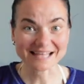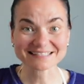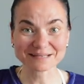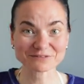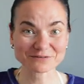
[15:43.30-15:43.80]
and
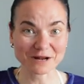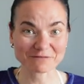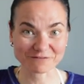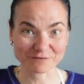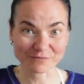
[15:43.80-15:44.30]

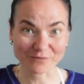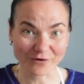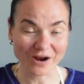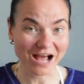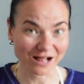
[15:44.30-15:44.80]
subscribe for
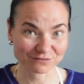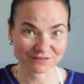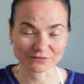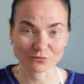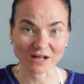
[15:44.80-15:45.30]
more health
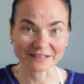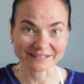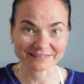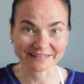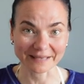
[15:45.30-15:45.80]
and
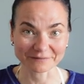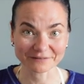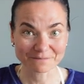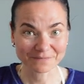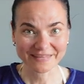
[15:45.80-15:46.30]
wellness tips.